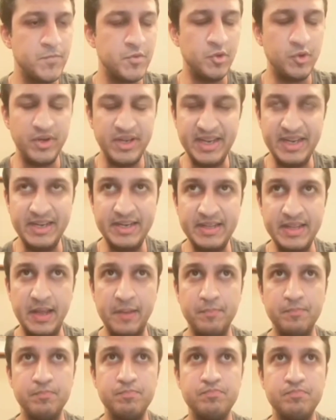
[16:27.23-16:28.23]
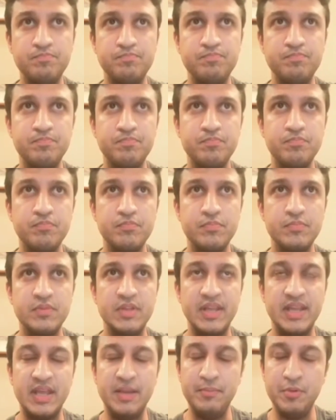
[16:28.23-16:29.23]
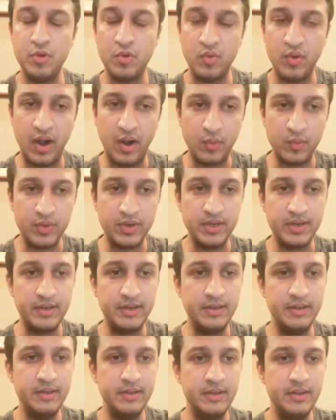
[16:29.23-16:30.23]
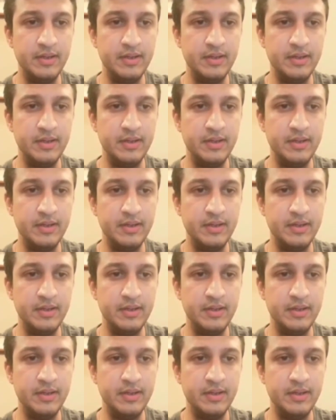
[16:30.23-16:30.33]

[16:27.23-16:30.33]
You need them. They keep you grounded.